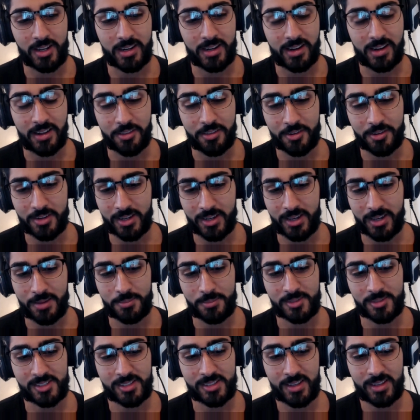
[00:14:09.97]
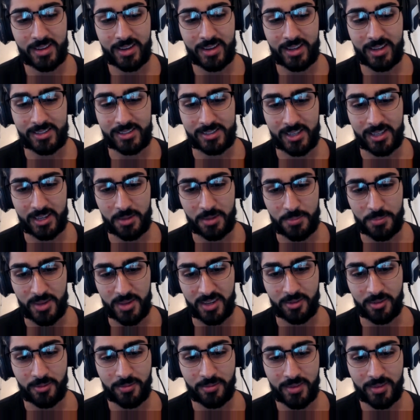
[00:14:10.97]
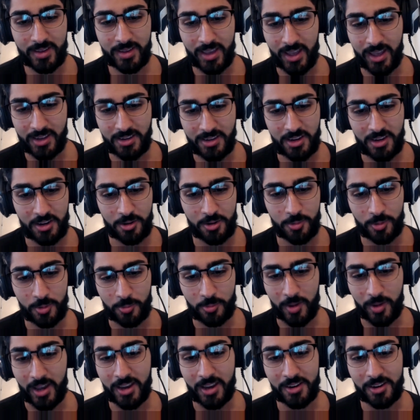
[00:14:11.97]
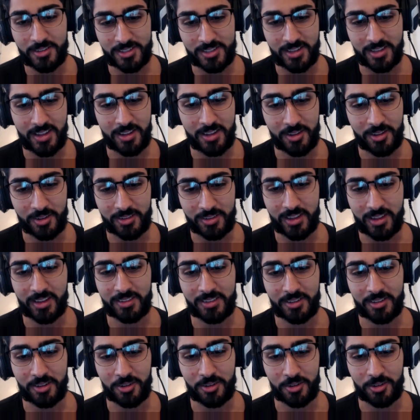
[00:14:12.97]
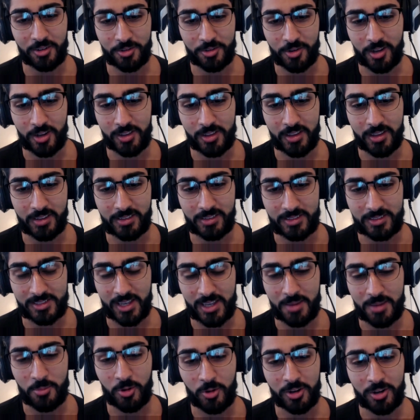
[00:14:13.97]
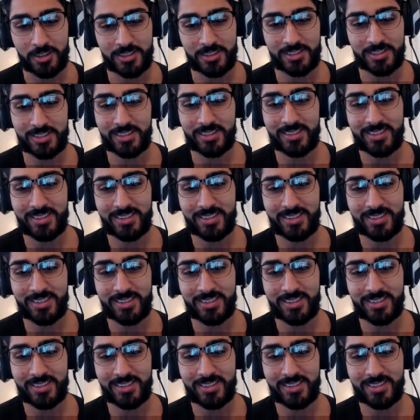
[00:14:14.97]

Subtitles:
and other times it's like a big headgear with wires and they look like little crawling cyborgs.